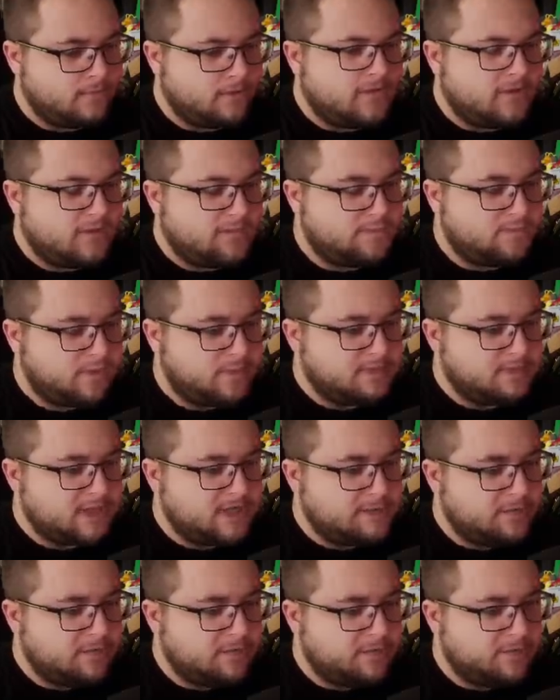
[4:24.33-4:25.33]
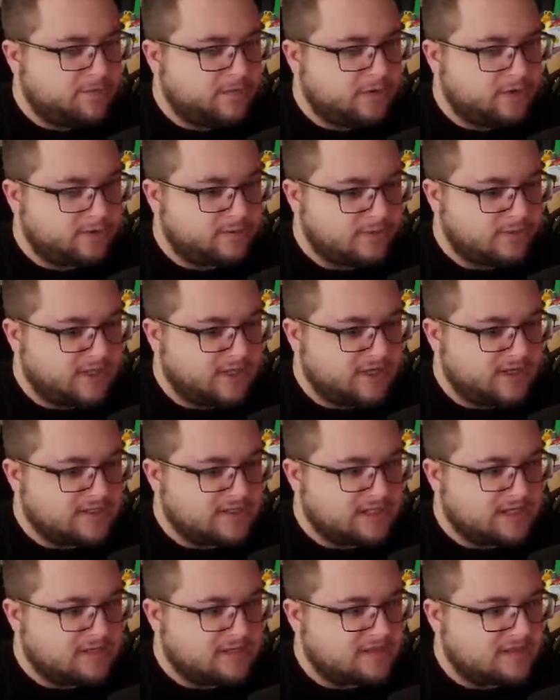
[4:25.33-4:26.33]
Like, props to anyone who fucking plays
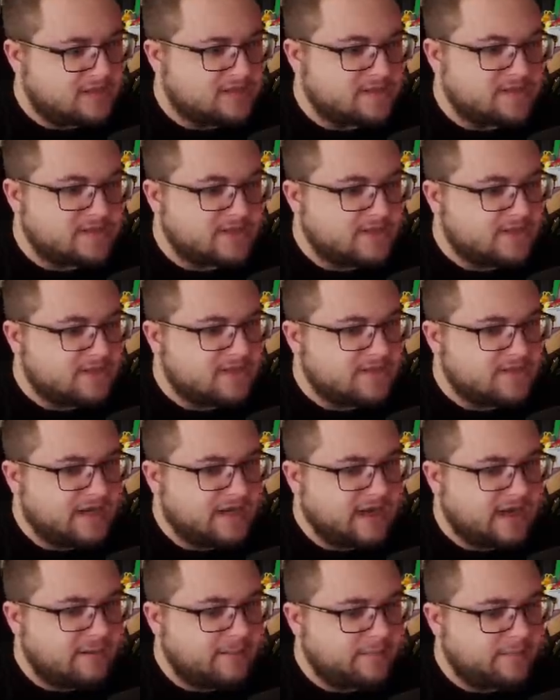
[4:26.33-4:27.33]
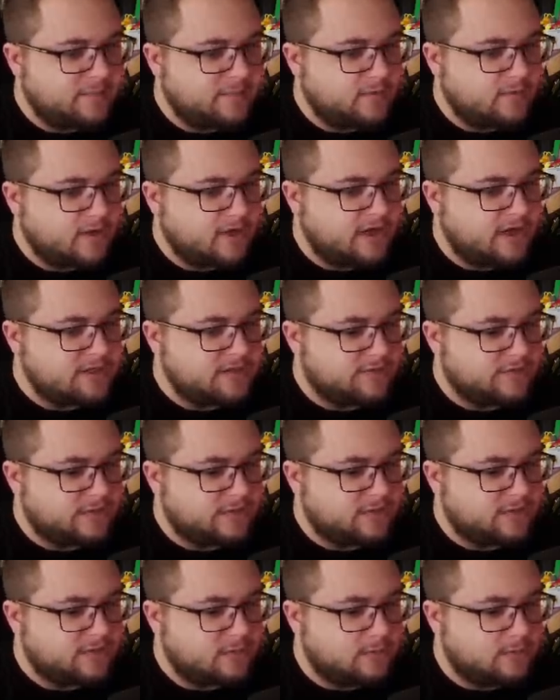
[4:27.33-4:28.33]
like this. Like, damn. You guys have got
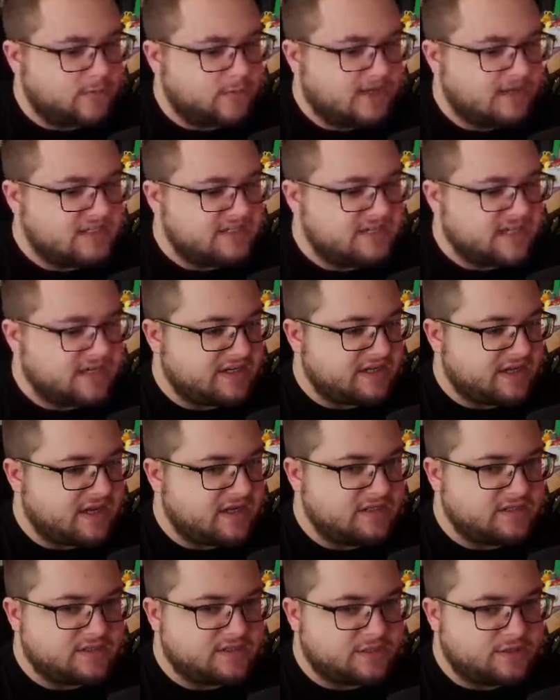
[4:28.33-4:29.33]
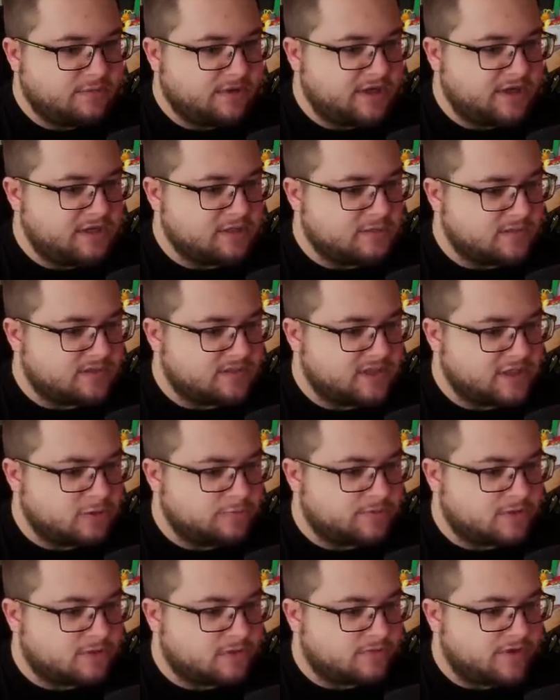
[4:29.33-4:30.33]
some steady hands and you might as well take up
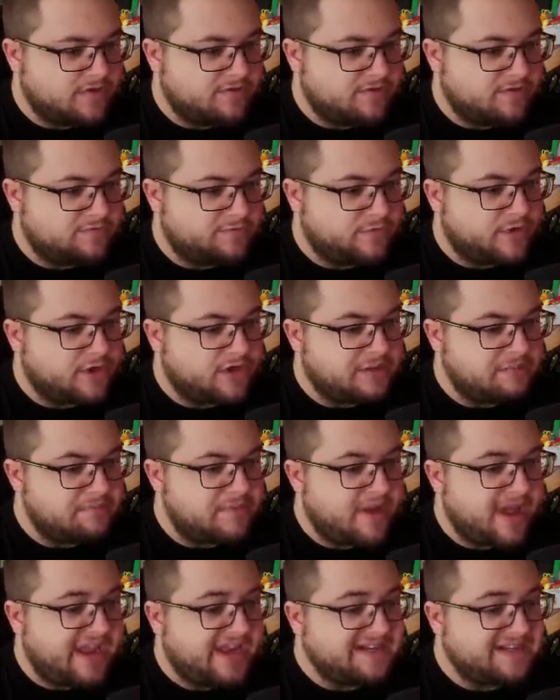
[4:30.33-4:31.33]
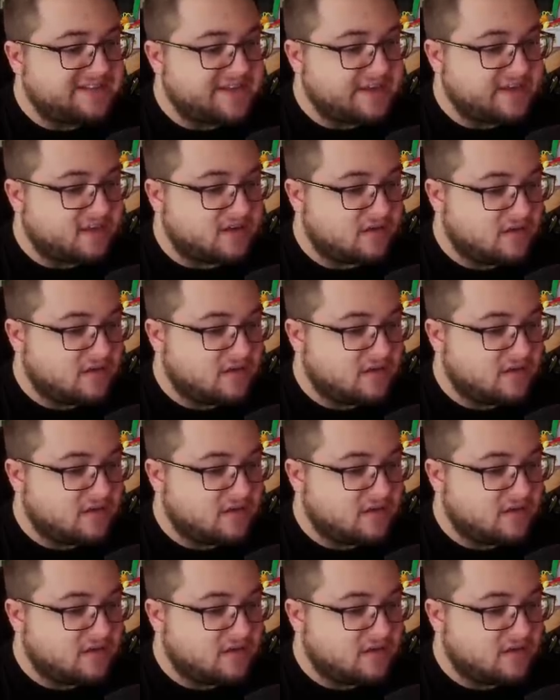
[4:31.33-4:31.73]
a career in fucking painting.